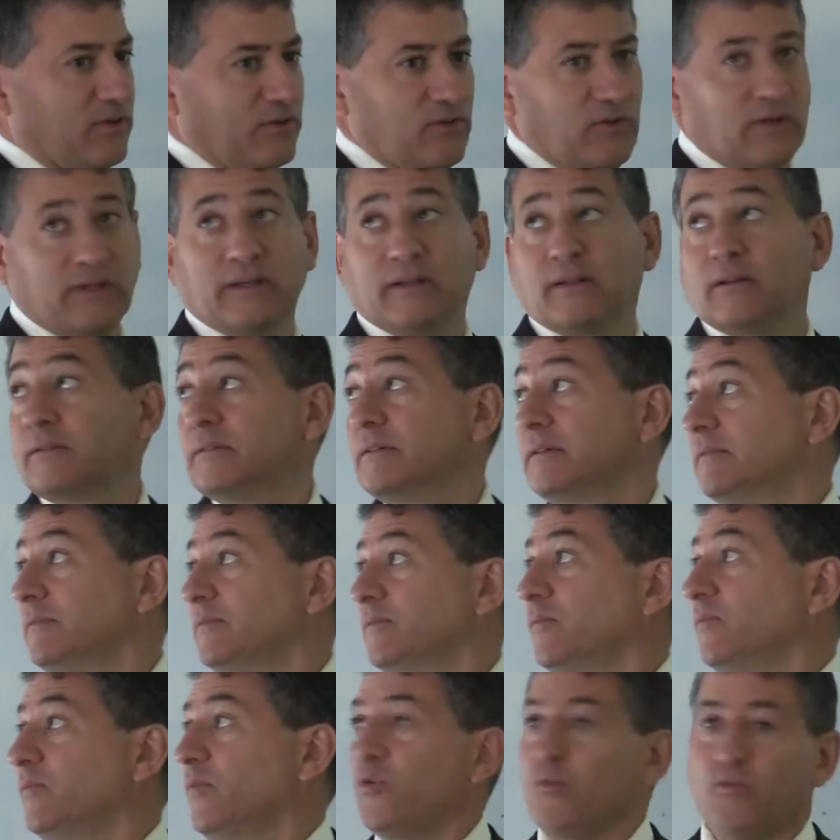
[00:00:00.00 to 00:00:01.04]
wondering, you know,
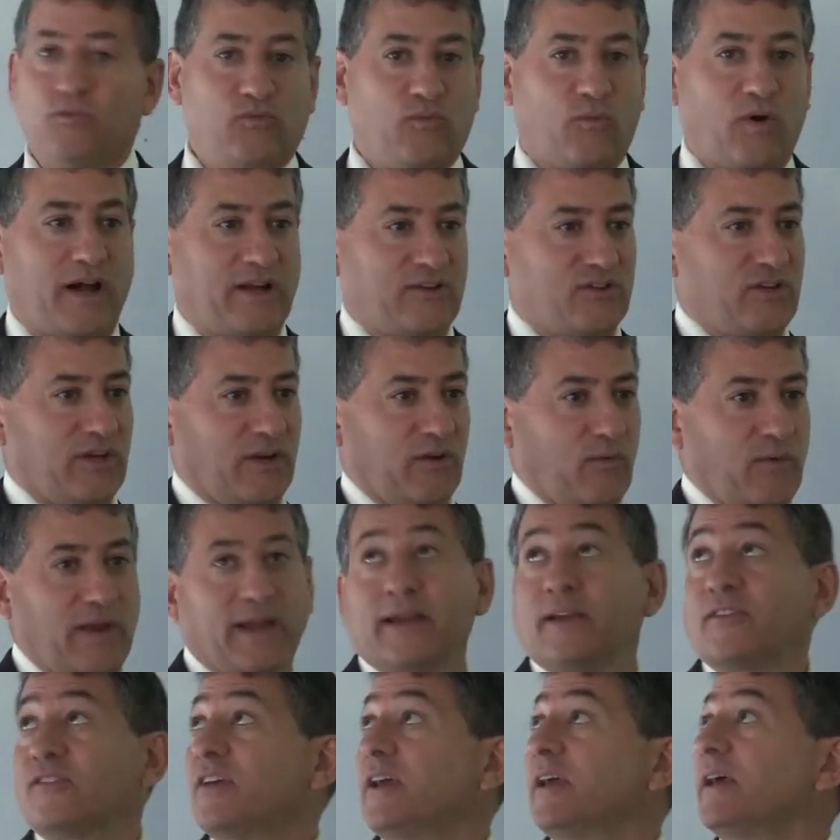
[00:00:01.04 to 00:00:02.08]
who's watching,
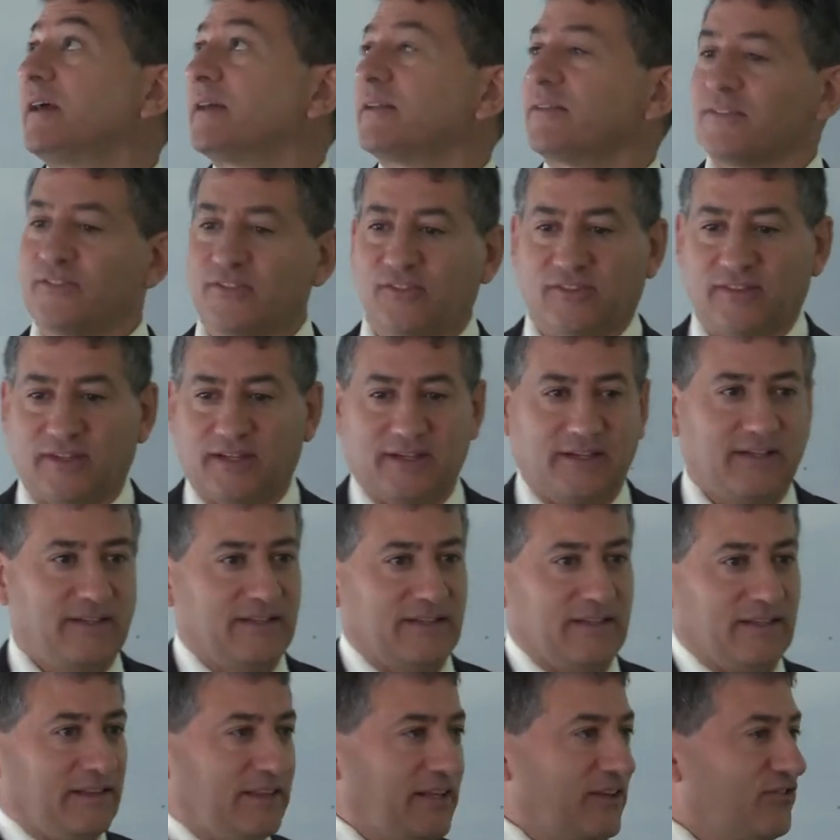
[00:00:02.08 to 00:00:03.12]
orangutans,
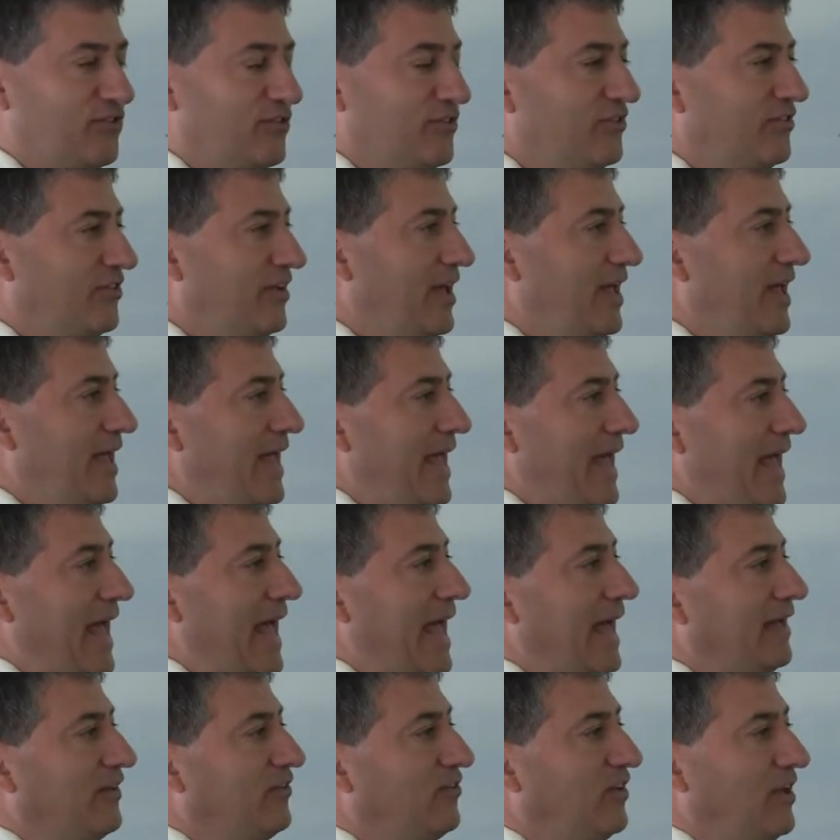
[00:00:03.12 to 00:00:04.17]
lizards,
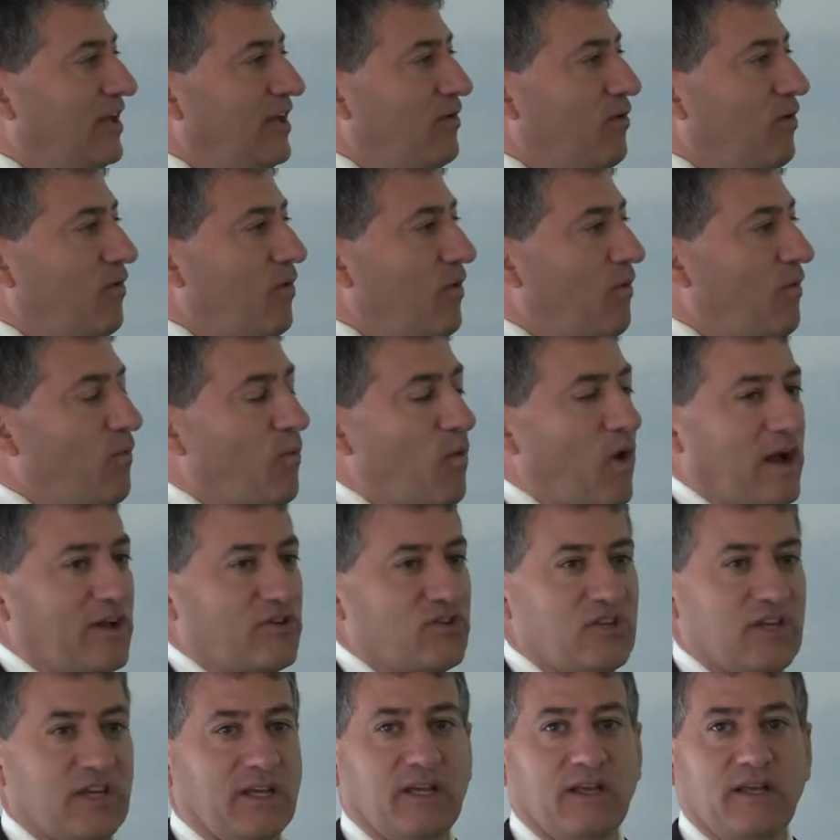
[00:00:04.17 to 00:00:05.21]
and
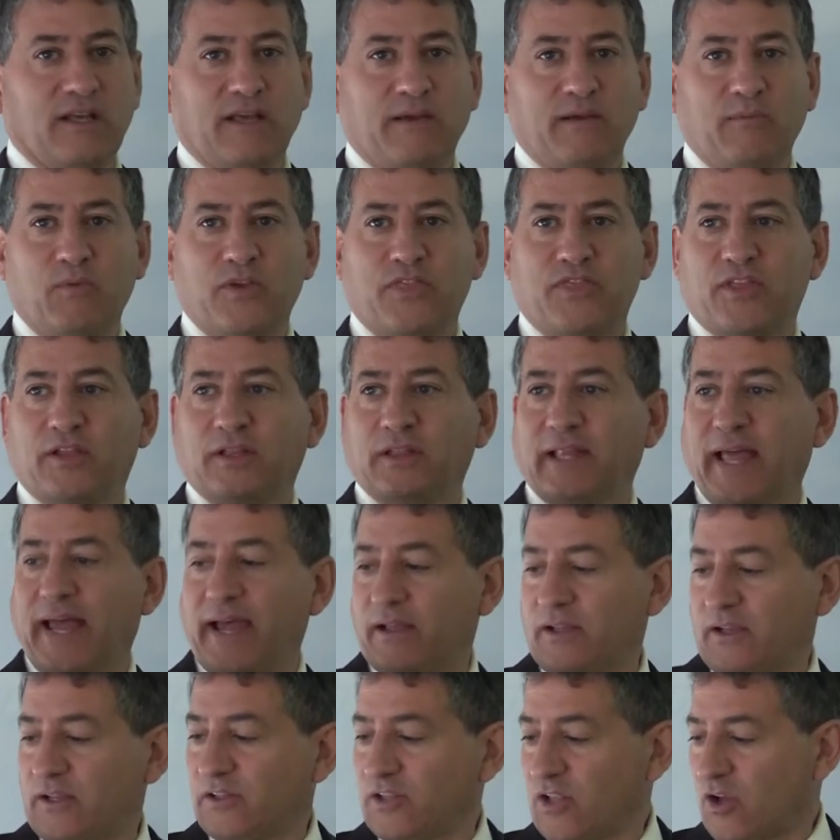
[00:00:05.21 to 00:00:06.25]
watching with the
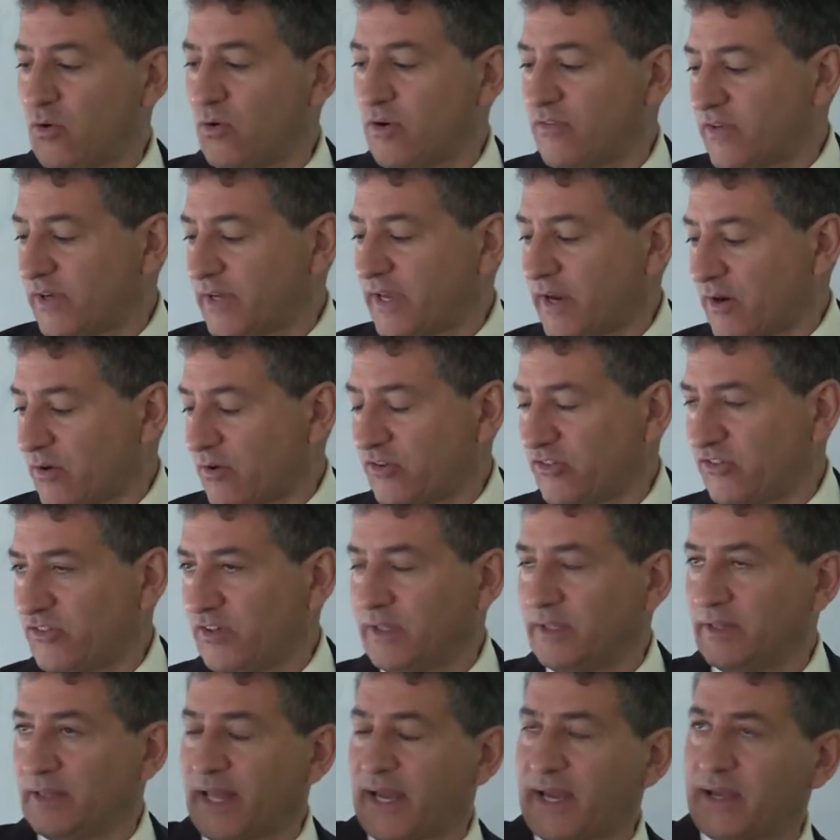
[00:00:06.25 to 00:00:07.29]
glow of a
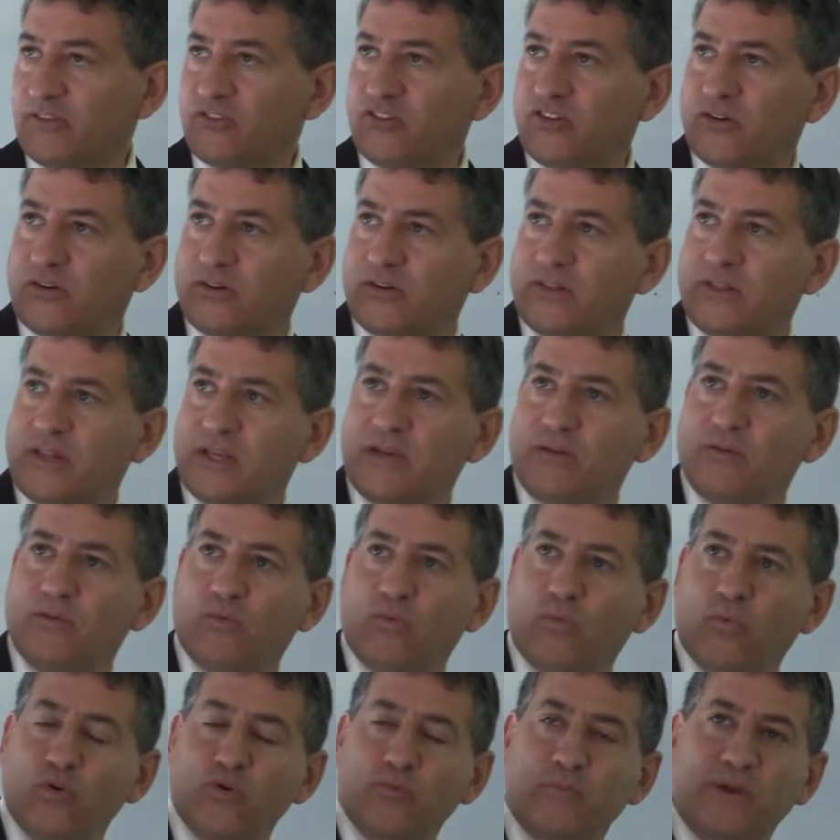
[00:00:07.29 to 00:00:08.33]
kerosene lantern,
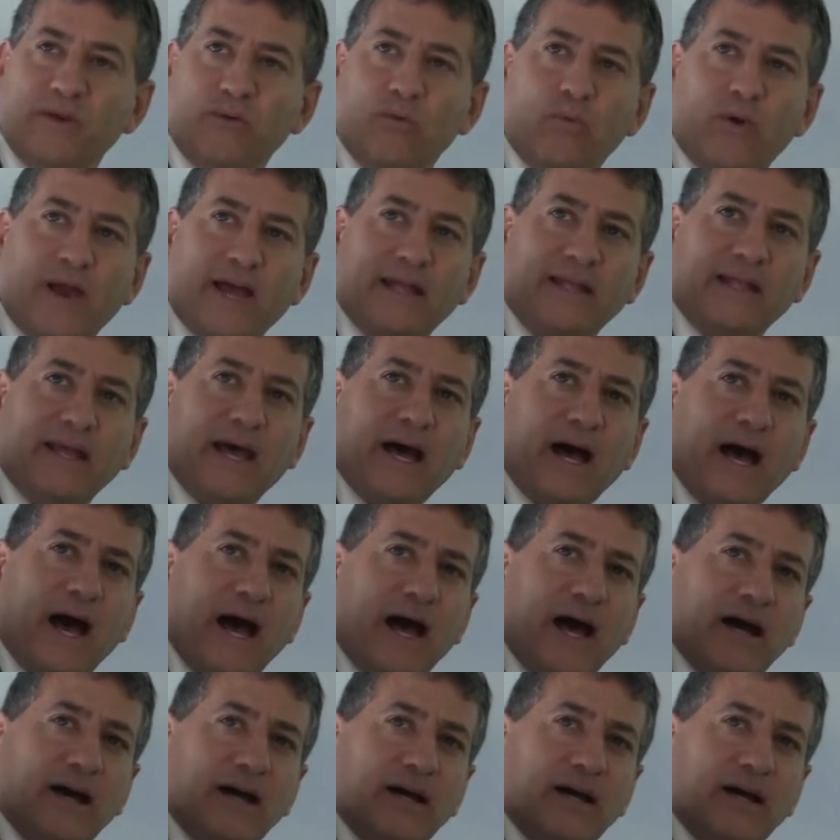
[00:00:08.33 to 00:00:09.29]
the ruby red